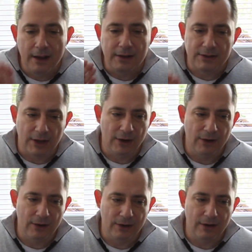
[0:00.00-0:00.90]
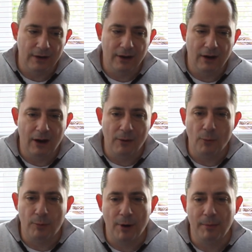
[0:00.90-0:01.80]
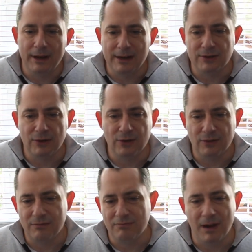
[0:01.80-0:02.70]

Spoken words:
So I will probably do